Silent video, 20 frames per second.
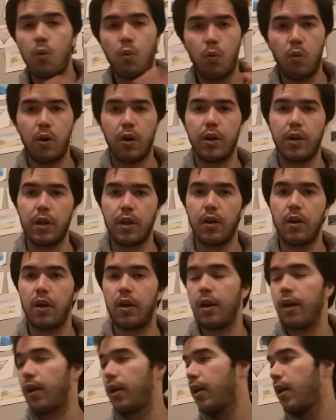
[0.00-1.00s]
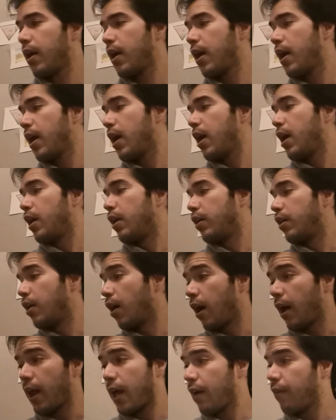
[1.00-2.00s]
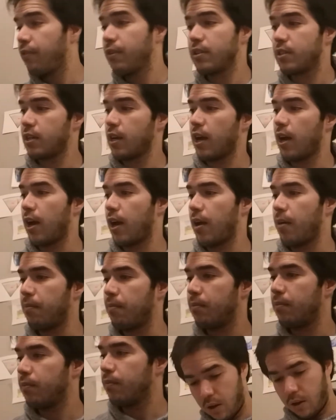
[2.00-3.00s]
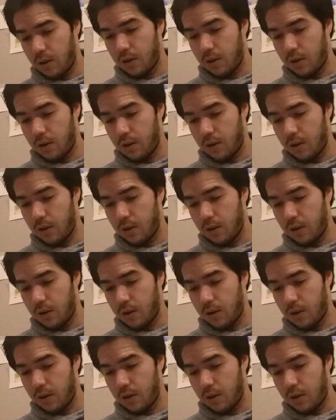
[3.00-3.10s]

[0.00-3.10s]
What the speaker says: working on it. Not every time,